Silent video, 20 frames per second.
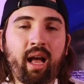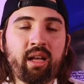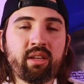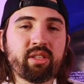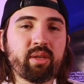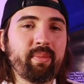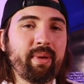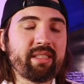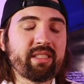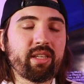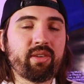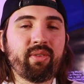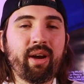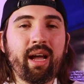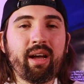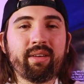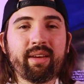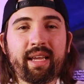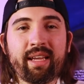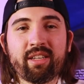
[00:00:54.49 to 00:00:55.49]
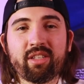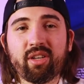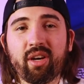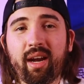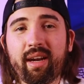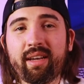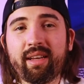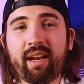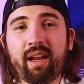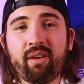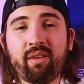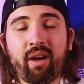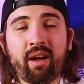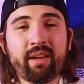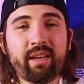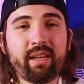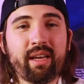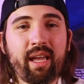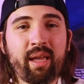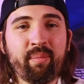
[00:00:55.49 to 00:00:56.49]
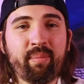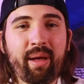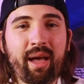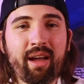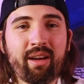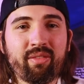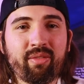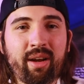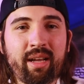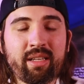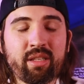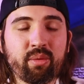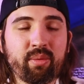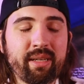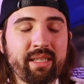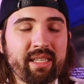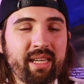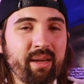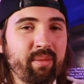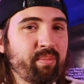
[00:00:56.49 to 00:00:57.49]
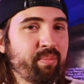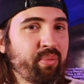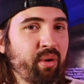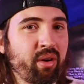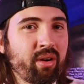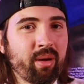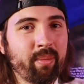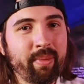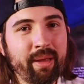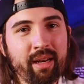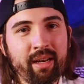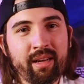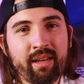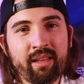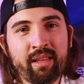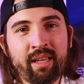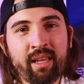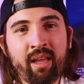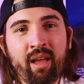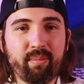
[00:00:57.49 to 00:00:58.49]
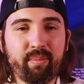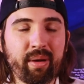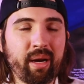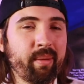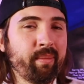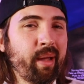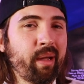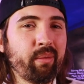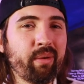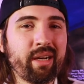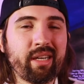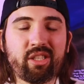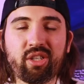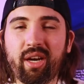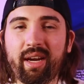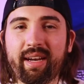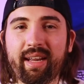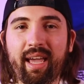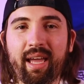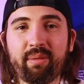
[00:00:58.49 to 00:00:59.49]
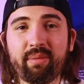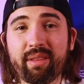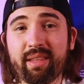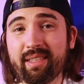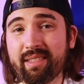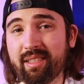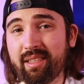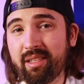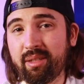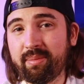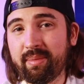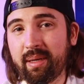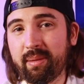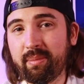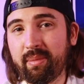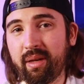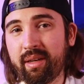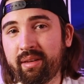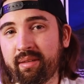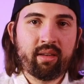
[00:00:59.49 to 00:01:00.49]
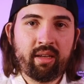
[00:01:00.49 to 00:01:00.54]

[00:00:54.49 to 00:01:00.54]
I also messed around and tried it out on an impact wrench, which it broke immediately, but I might want to try it again with this aluminum one.